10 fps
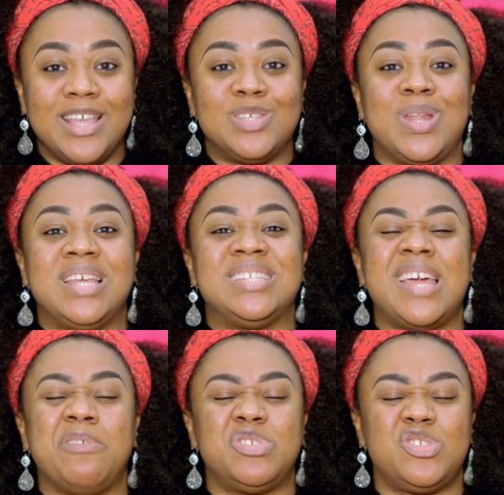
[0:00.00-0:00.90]
So let's
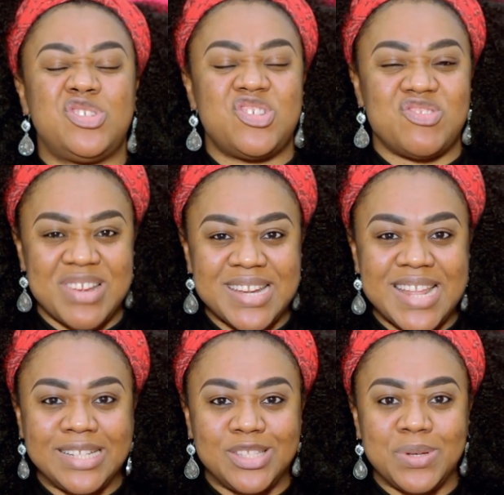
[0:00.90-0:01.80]
dive
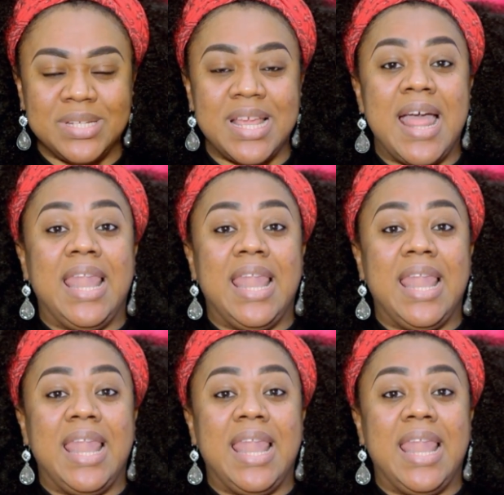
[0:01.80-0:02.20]
straight into it.